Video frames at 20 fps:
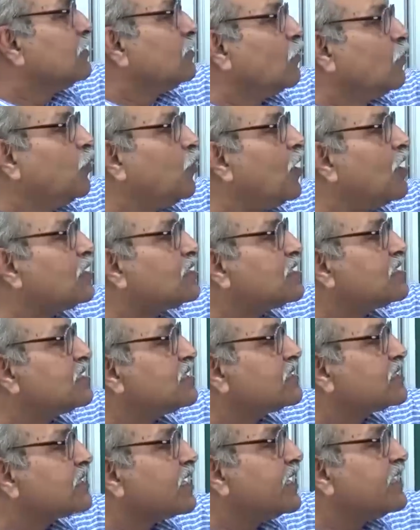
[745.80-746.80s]
What
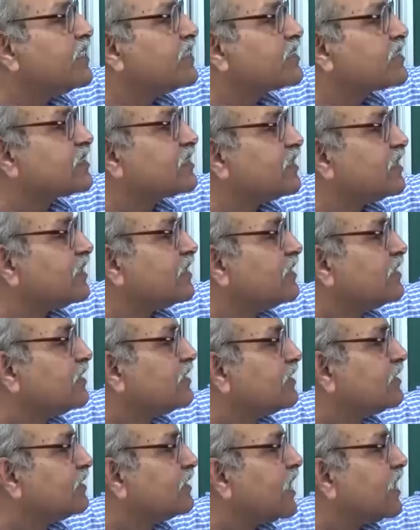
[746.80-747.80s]
decides
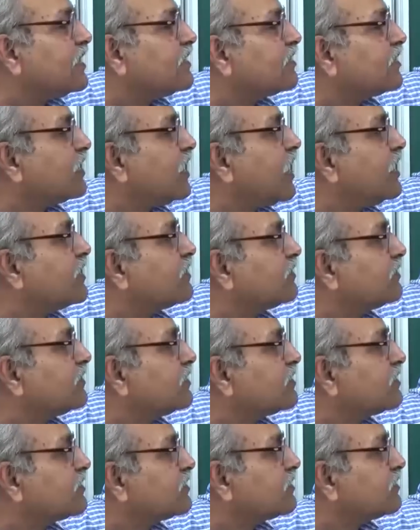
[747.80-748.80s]
that at
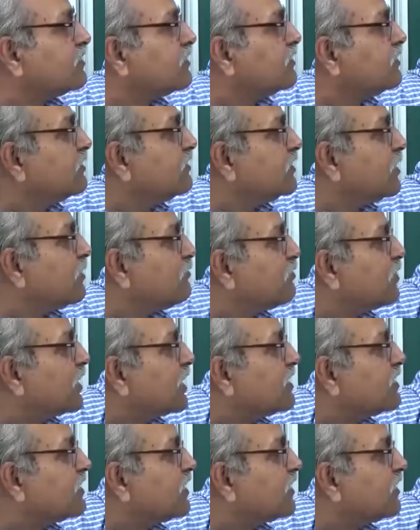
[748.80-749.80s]
this
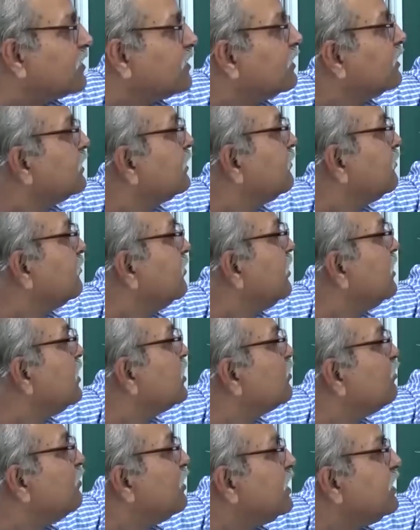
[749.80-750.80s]
temperature
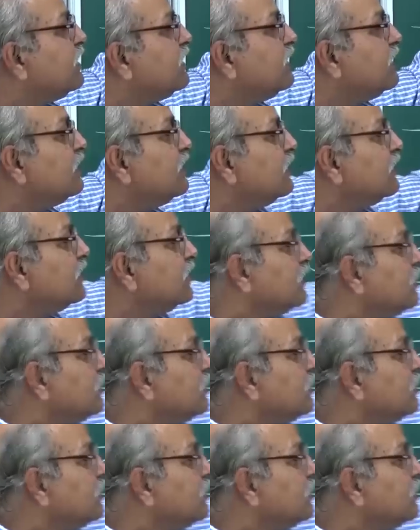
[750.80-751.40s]
these many